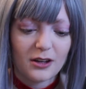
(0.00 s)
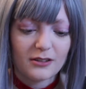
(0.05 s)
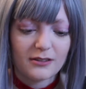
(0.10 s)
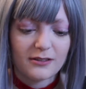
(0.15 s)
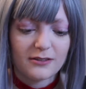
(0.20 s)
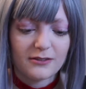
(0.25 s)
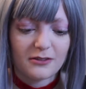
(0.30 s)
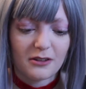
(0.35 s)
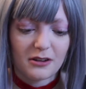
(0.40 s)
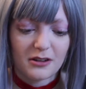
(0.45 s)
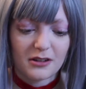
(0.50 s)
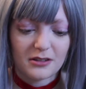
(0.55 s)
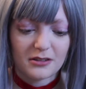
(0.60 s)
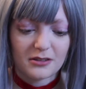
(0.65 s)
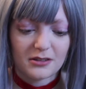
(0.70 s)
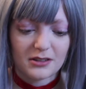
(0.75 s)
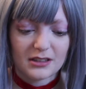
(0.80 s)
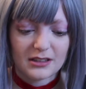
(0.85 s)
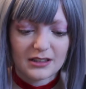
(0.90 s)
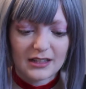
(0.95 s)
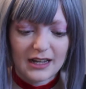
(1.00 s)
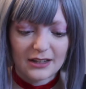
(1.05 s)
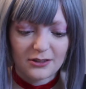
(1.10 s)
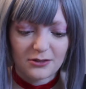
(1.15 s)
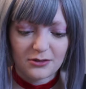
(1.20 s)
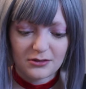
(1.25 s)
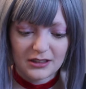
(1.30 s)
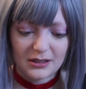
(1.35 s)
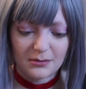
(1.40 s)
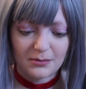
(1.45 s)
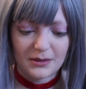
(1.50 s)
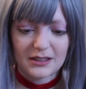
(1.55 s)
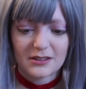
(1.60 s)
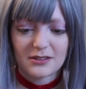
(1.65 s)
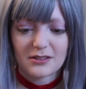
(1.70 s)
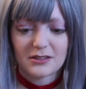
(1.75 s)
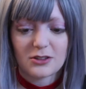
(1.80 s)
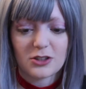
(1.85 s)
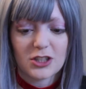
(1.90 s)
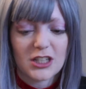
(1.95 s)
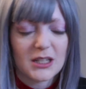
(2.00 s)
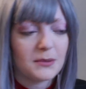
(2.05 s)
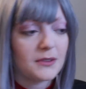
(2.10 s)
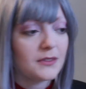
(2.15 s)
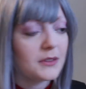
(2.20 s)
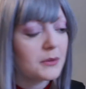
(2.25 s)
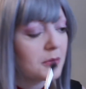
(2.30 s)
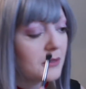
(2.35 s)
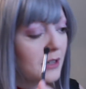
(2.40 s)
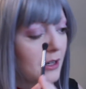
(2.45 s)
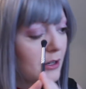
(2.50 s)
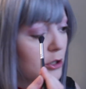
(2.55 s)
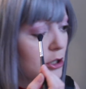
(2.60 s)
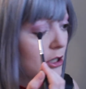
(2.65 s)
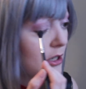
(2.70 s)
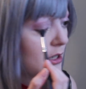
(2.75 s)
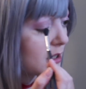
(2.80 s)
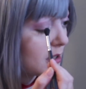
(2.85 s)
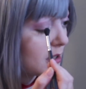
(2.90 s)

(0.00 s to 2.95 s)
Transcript: falls naturally based on the shape of the brush